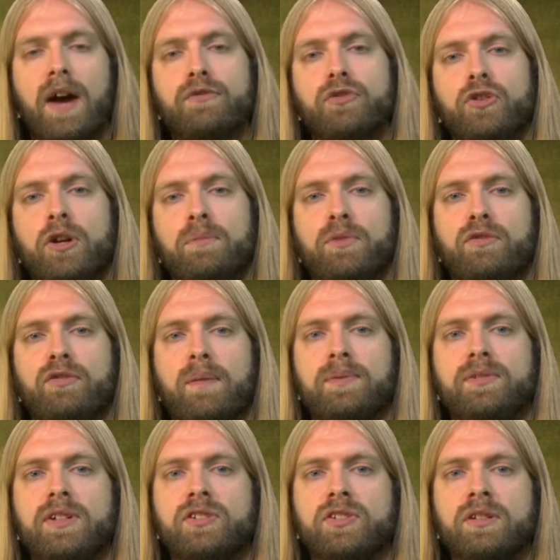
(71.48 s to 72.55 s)
After a number of
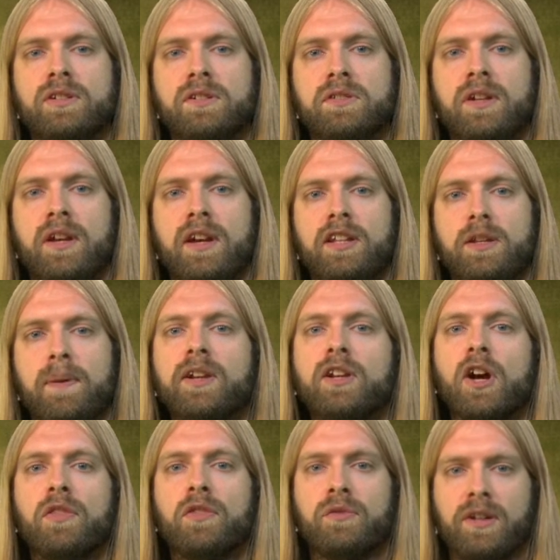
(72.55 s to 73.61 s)
repetitions,
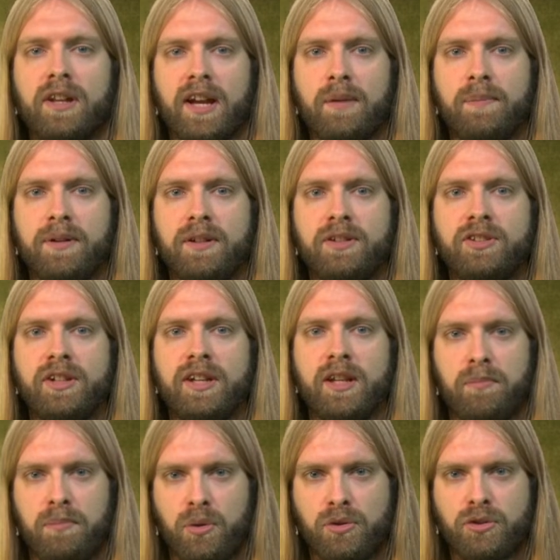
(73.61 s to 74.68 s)
depending on the reliability
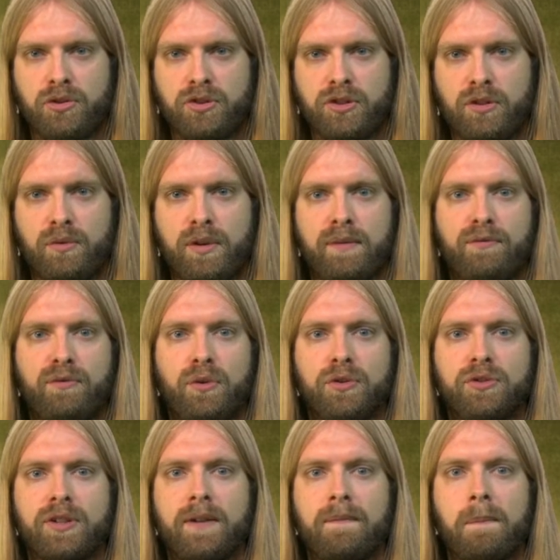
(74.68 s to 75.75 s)
and importance of the
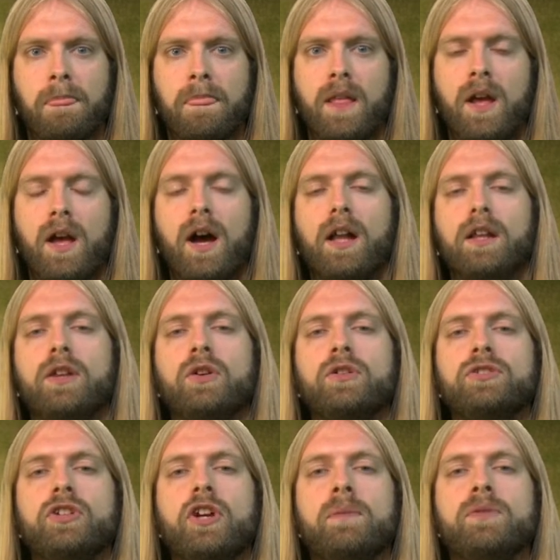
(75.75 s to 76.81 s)
reinforcer, a
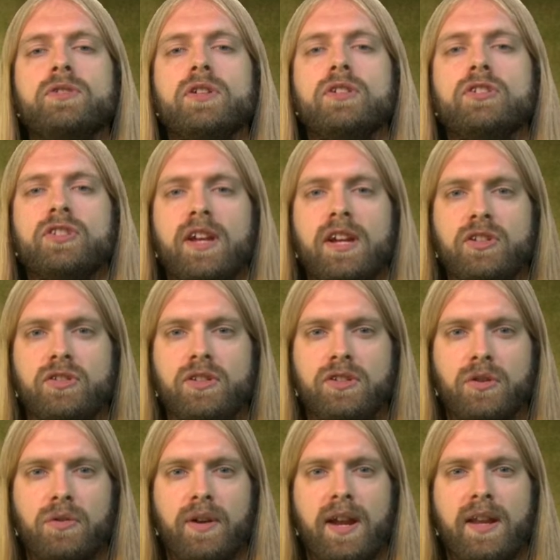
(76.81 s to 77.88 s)
long-term association
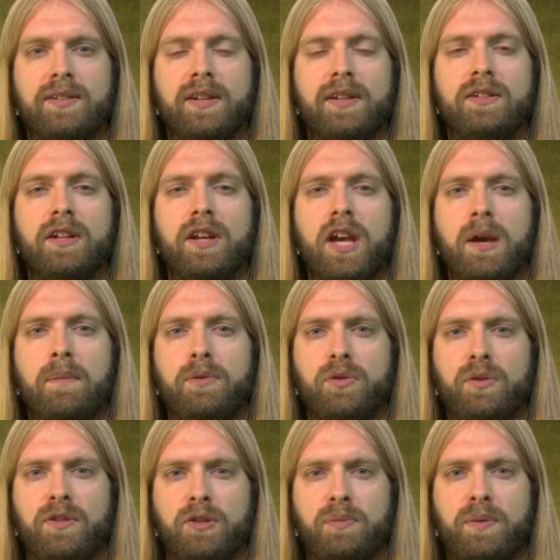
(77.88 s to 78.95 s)
is created
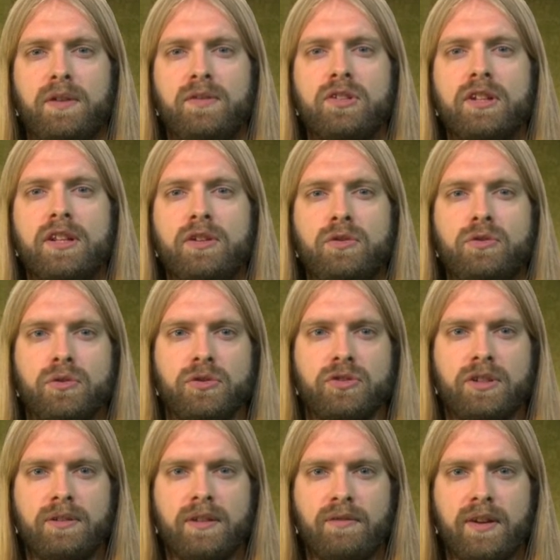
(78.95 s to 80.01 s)
between this previously
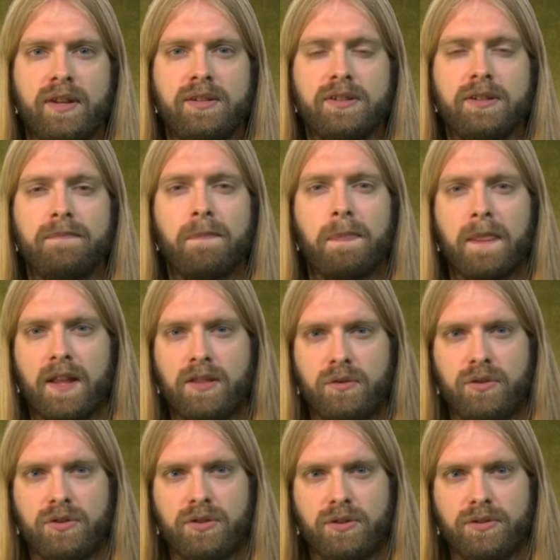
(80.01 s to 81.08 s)
neutral event and
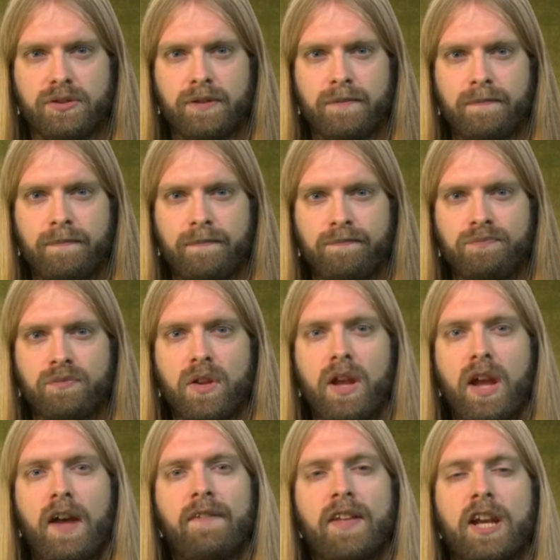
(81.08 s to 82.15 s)
the result,
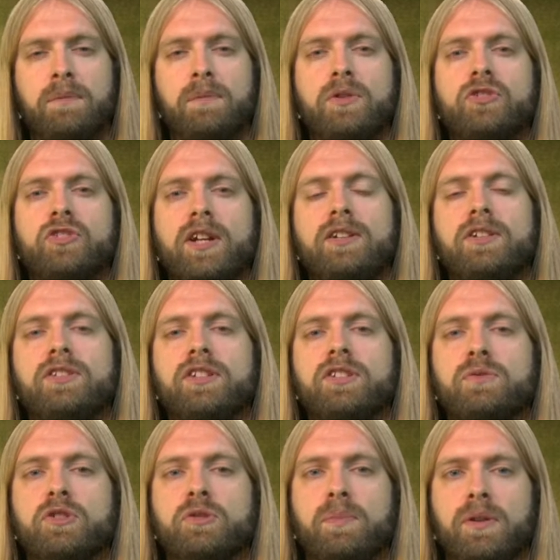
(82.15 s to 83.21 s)
and the animal changes
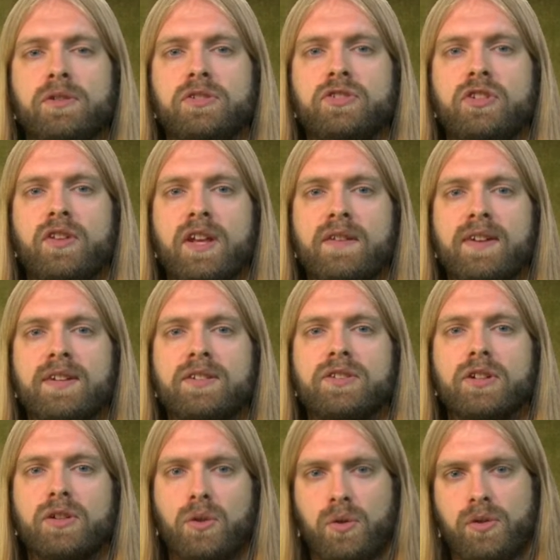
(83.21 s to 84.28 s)
its response to the
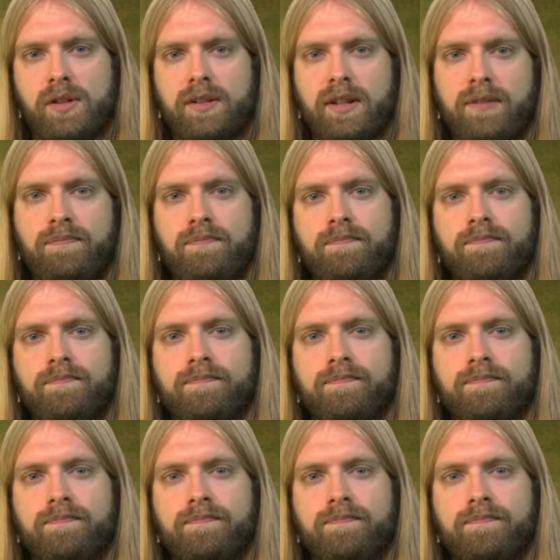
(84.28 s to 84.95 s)
event accordingly.